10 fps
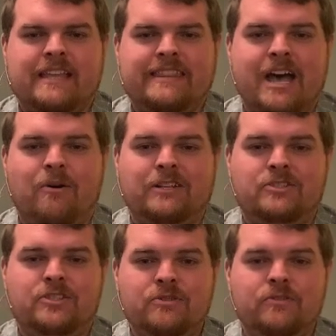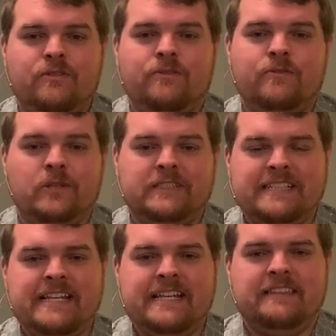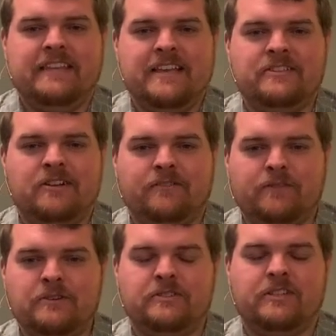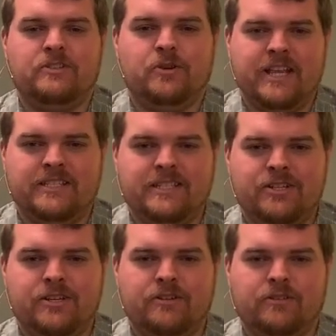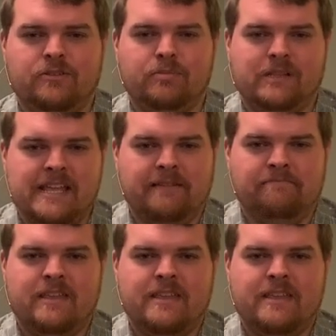Now on June 14th is our first transitional plan.